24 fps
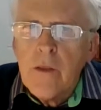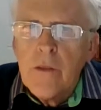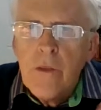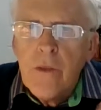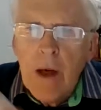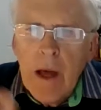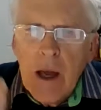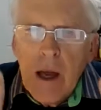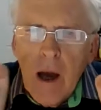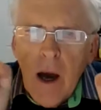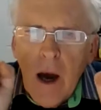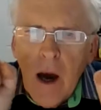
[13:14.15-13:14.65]

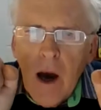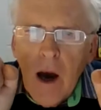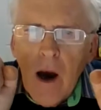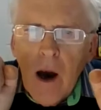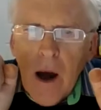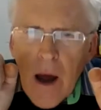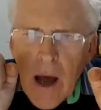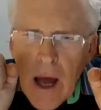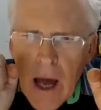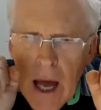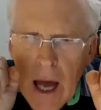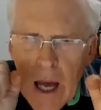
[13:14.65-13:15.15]
They
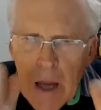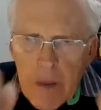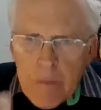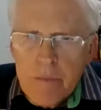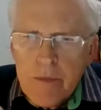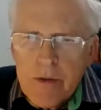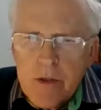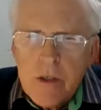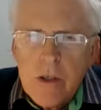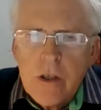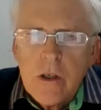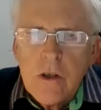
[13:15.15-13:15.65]
are
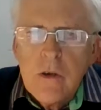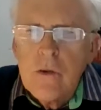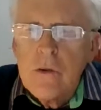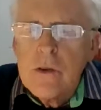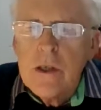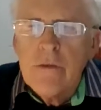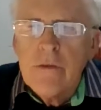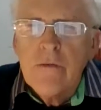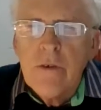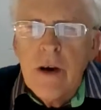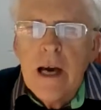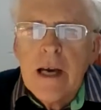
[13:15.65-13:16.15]

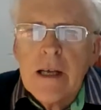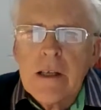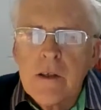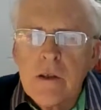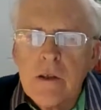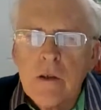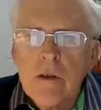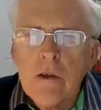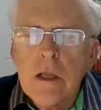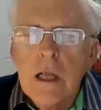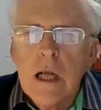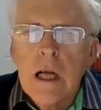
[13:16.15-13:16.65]
absolutely
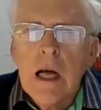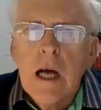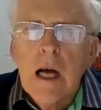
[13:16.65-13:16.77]
vital.